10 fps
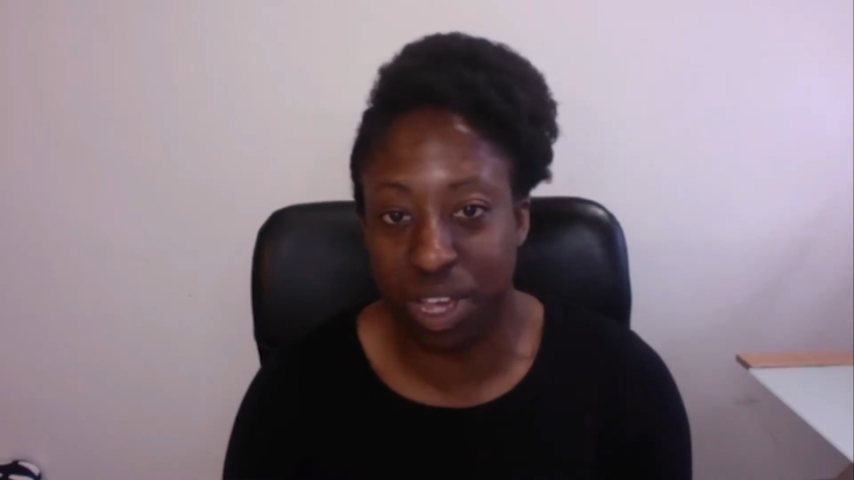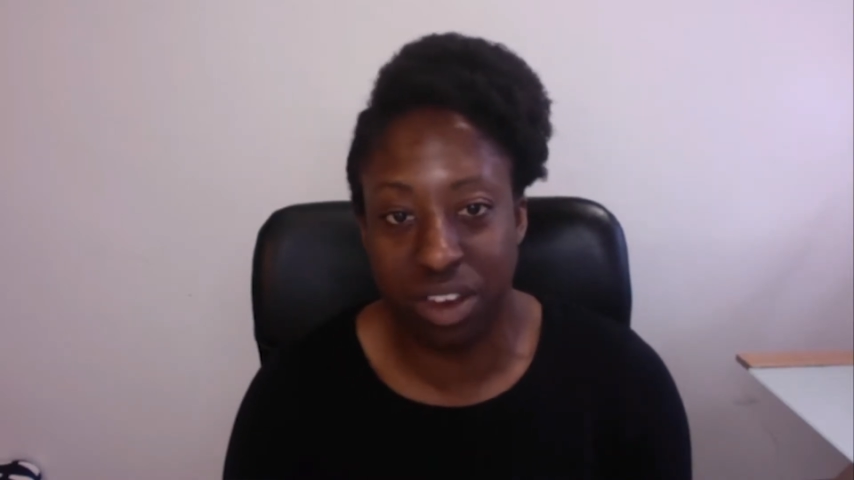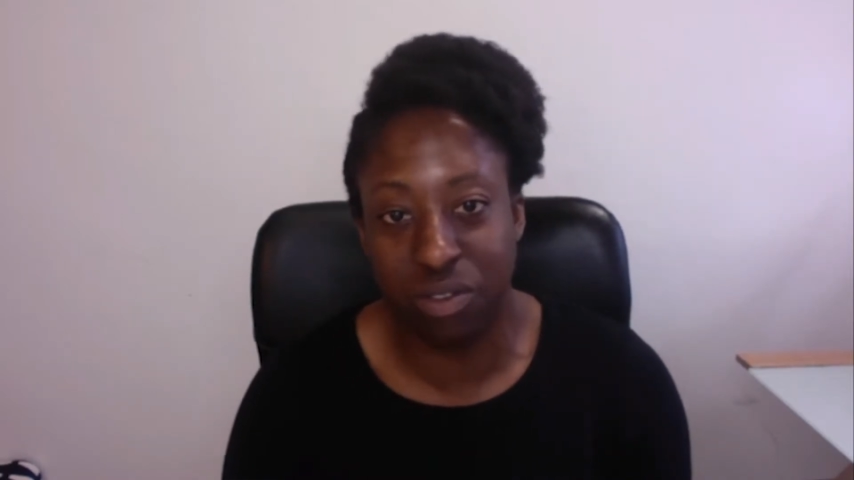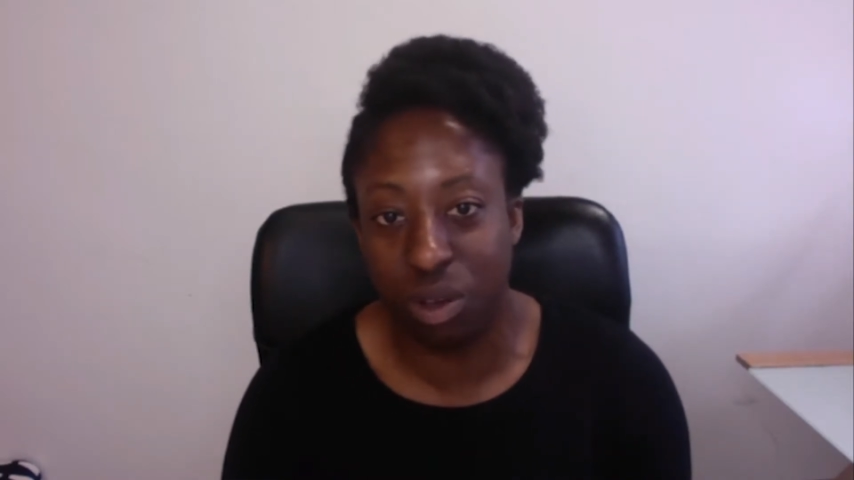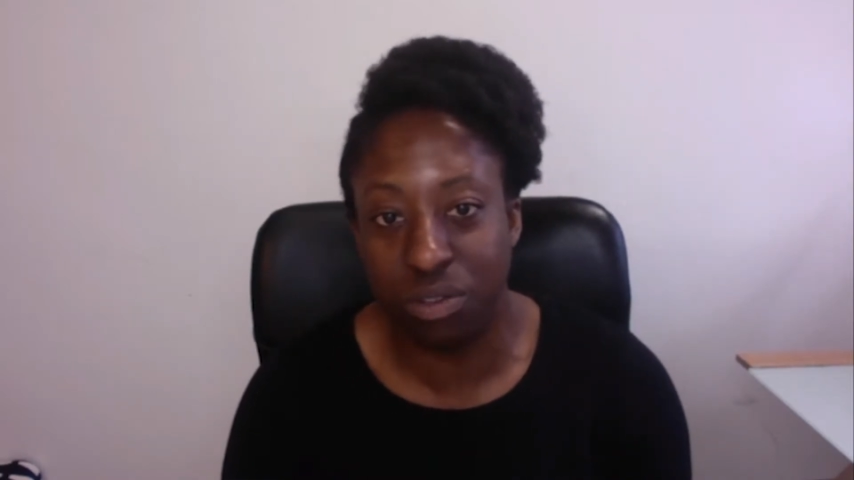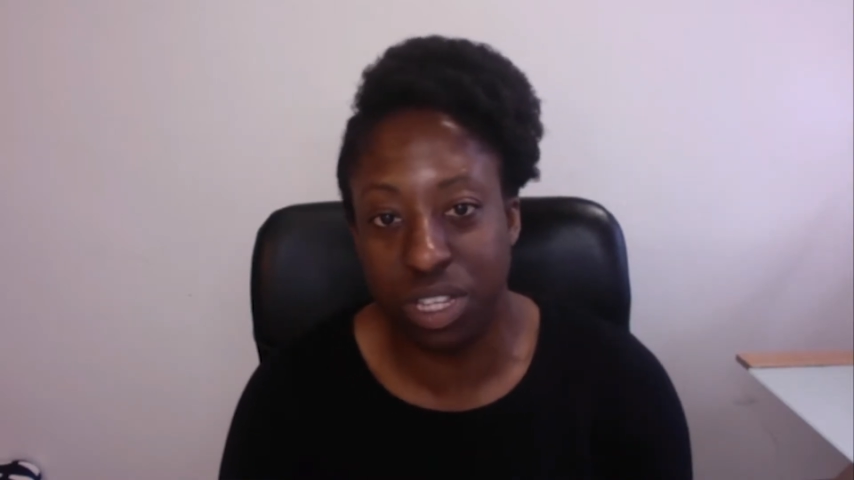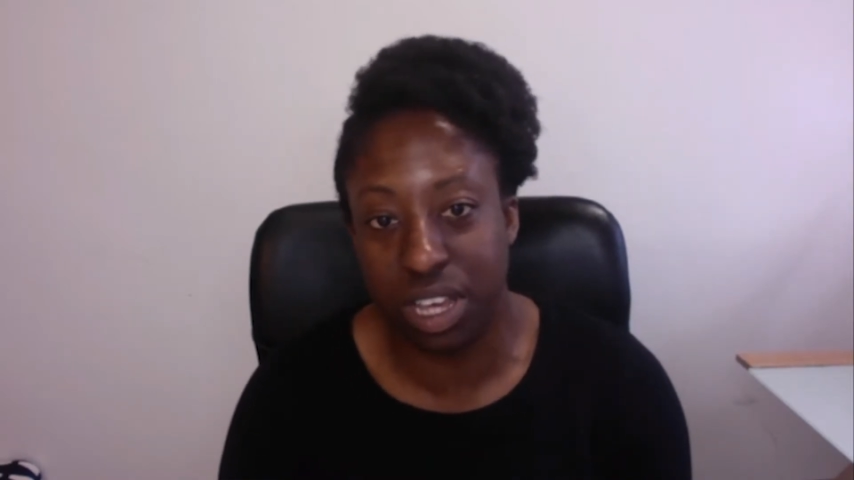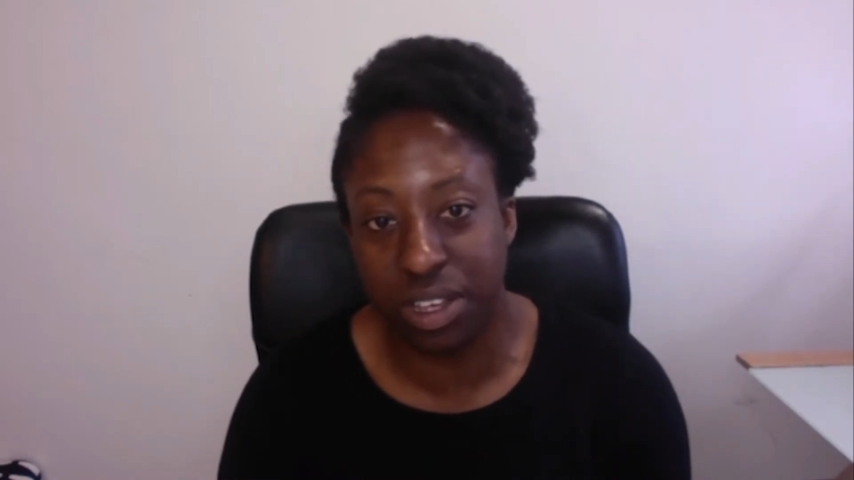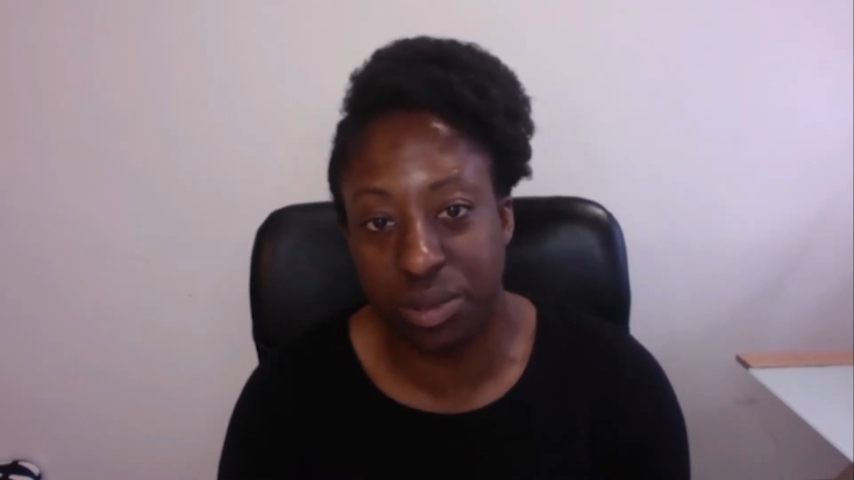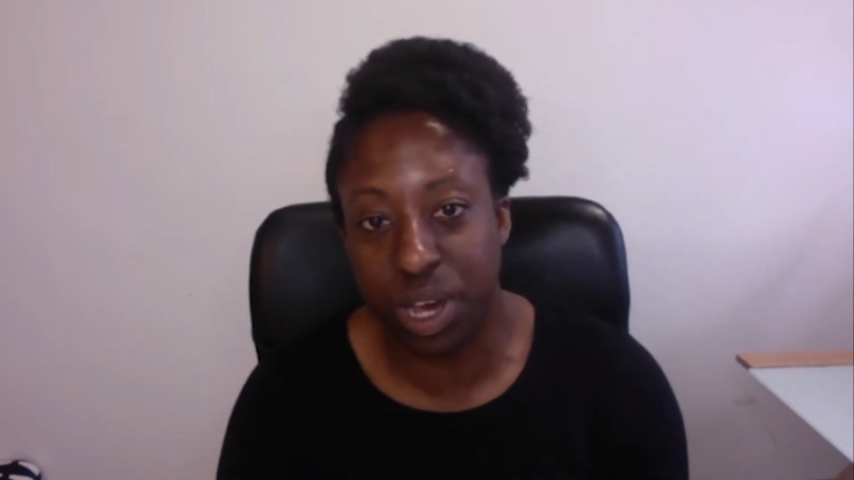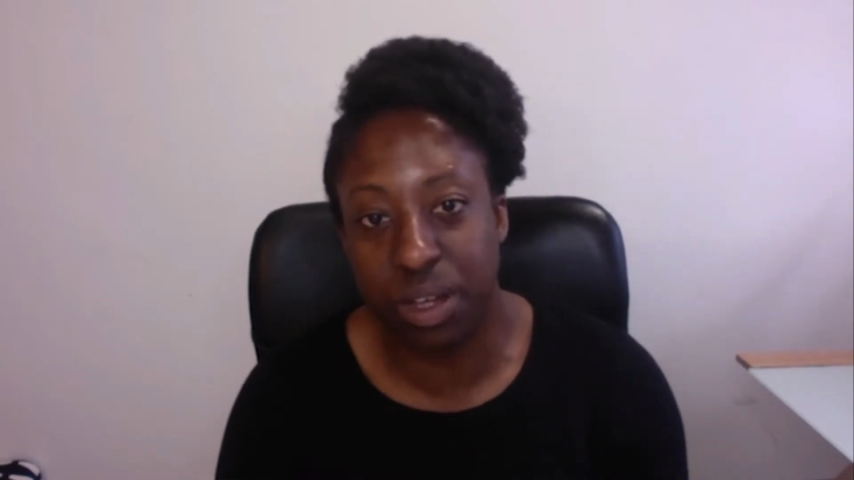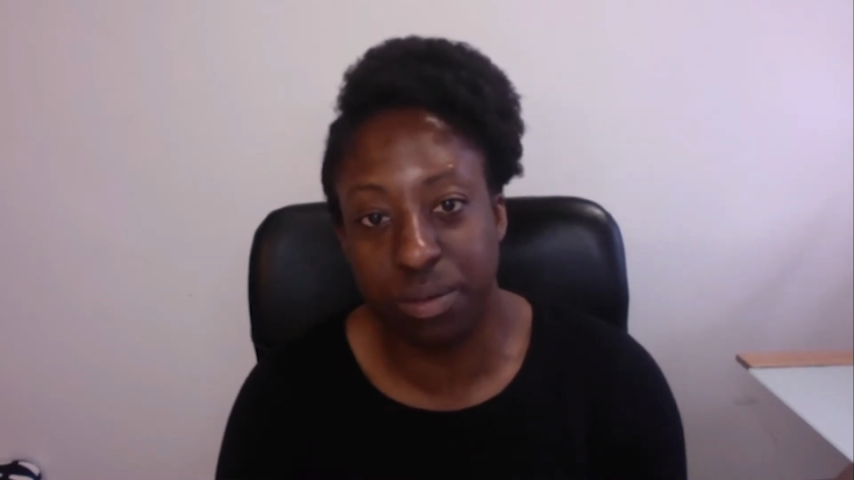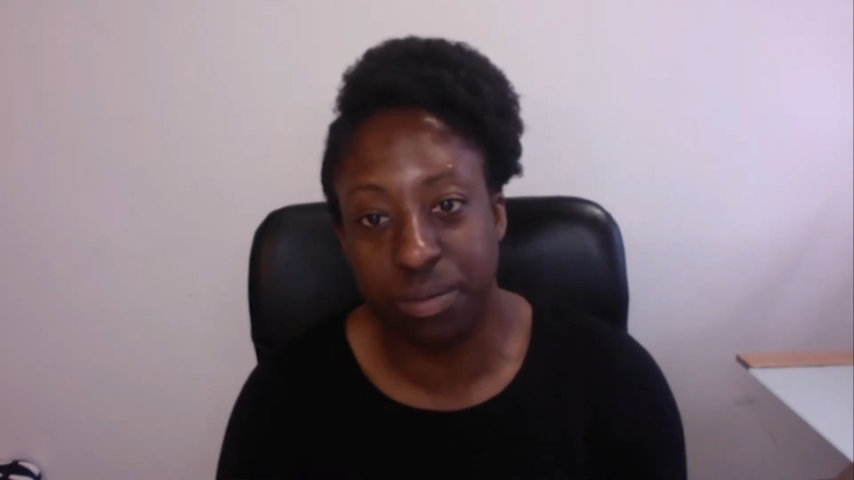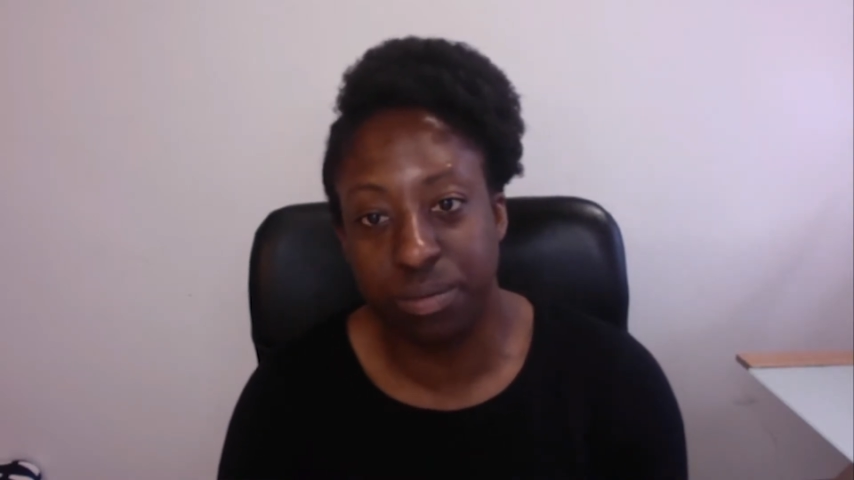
get involved in that as well?